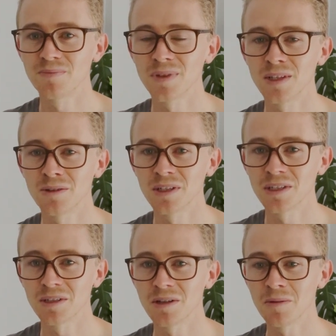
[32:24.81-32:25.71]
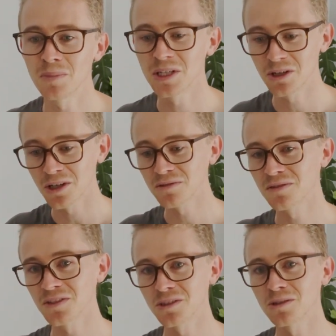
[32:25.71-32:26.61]
doing a big
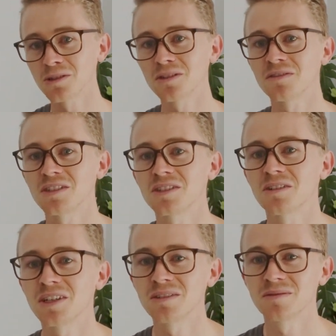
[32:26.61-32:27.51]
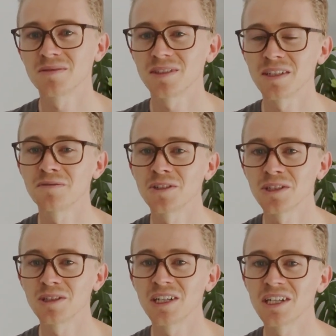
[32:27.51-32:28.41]
overview look of a site, a
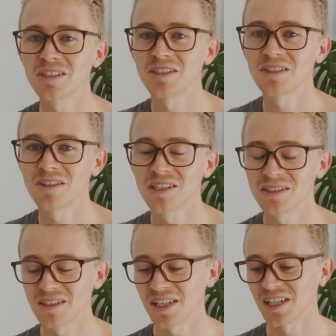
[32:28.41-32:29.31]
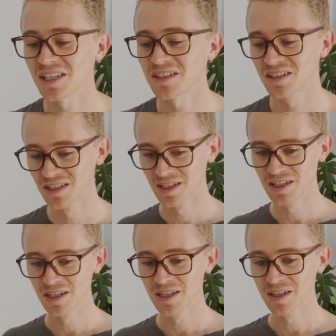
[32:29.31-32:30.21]
very large site, and
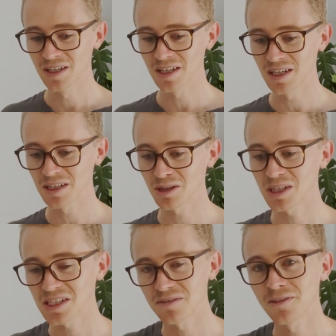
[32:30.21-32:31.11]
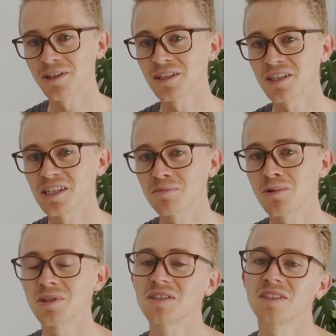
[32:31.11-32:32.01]
classifying these
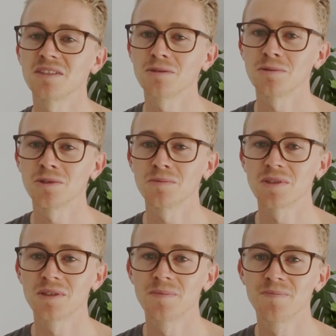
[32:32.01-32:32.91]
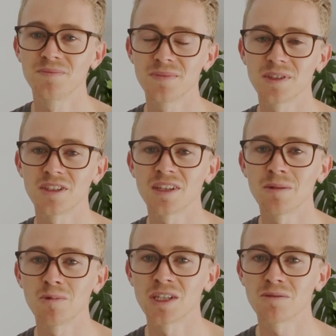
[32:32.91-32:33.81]
points into groups. So
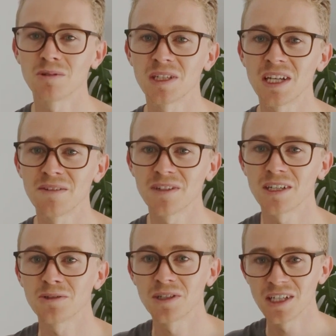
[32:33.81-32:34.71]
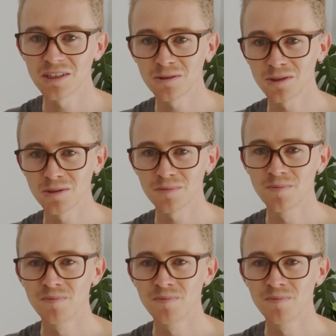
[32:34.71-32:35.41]
then once we have our ground group,